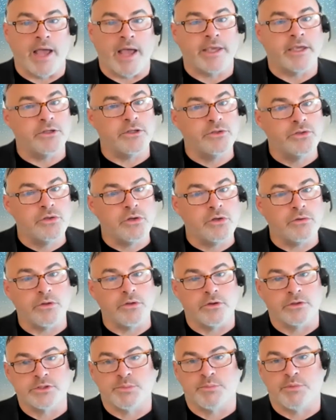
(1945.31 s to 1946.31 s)
I could do
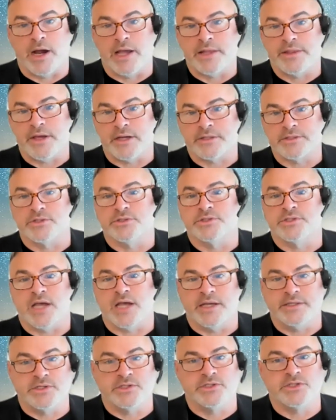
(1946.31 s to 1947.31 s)
those breath
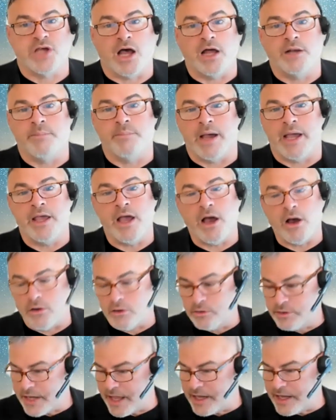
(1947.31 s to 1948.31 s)
exercises on my
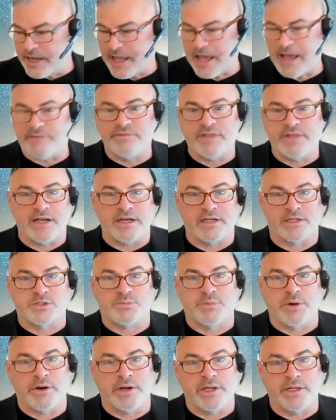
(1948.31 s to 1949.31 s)
own and have that
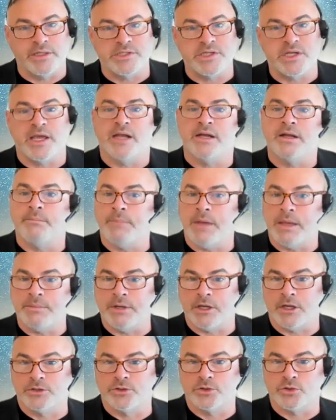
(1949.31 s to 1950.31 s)
experience again and
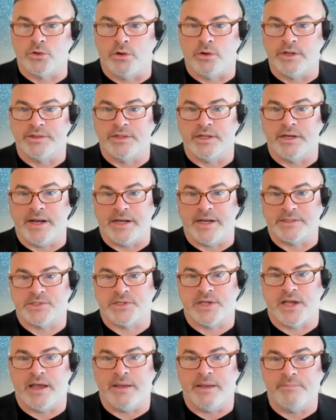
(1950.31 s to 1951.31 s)
maybe control it the
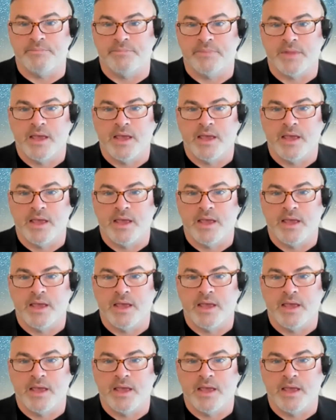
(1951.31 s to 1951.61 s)
next time.